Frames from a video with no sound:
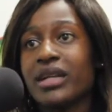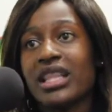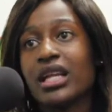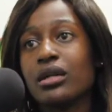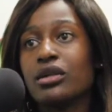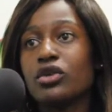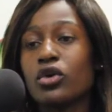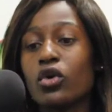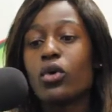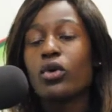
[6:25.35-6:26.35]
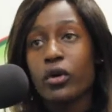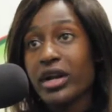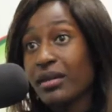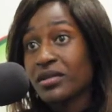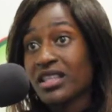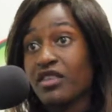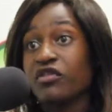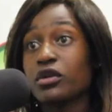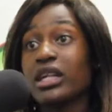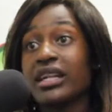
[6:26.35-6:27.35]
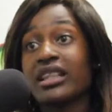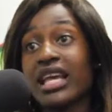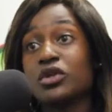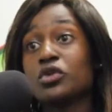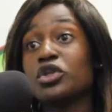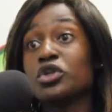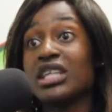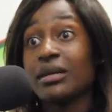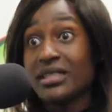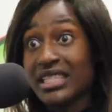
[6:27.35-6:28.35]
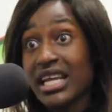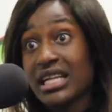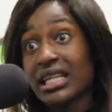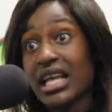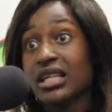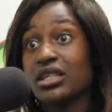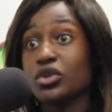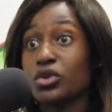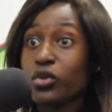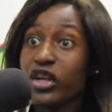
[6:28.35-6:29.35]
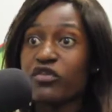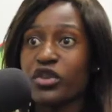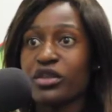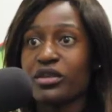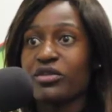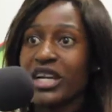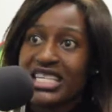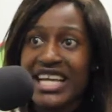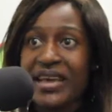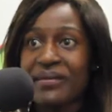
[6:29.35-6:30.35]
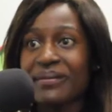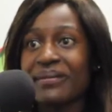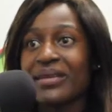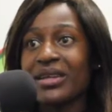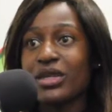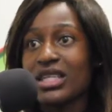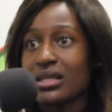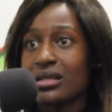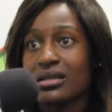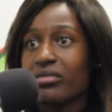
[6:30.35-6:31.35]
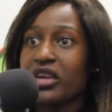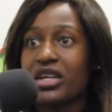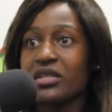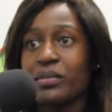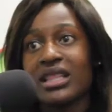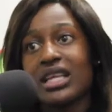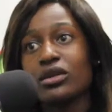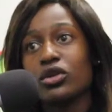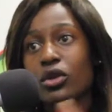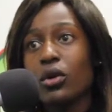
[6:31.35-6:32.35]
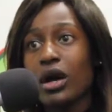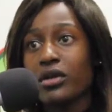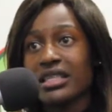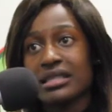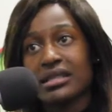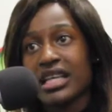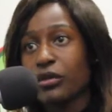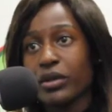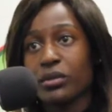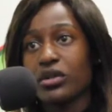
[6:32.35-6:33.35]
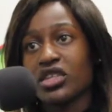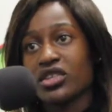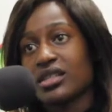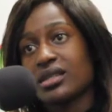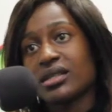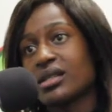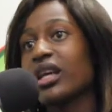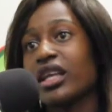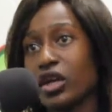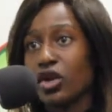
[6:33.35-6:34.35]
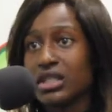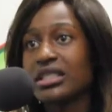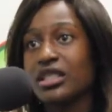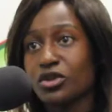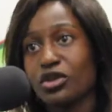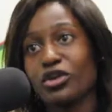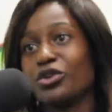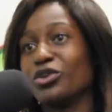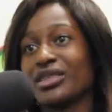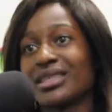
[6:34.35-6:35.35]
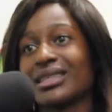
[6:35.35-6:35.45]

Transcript: But then, grown-ups, they feel that we should abstain and wait for the right time, which is marriage. But then, how it is, young people, they just cannot stick to the rules.